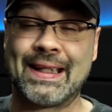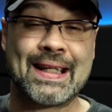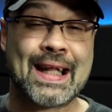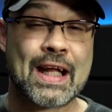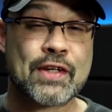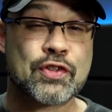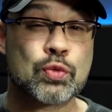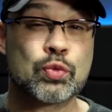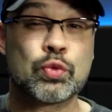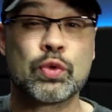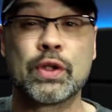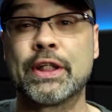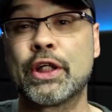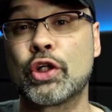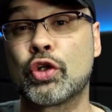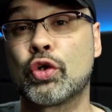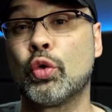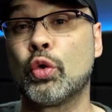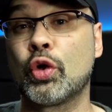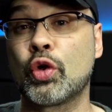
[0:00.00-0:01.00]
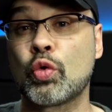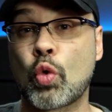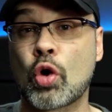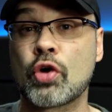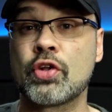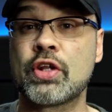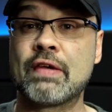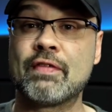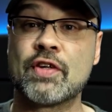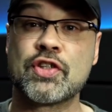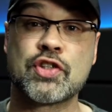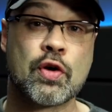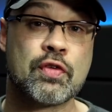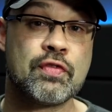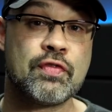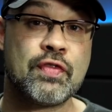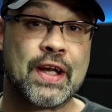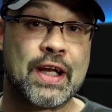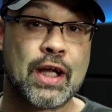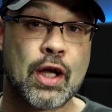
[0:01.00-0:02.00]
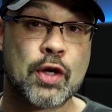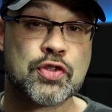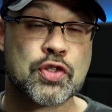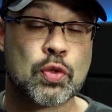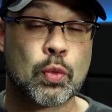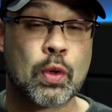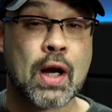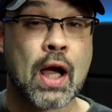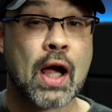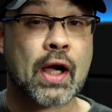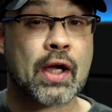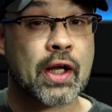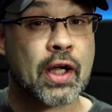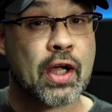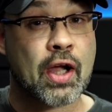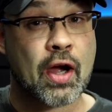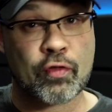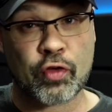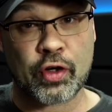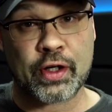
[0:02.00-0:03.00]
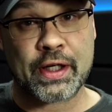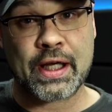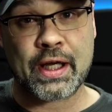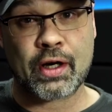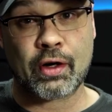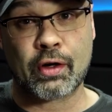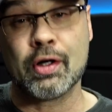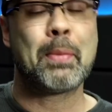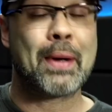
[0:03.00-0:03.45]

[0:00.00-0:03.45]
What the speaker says: and that's really cool and worthy of its own video, so we're not gonna cover it here,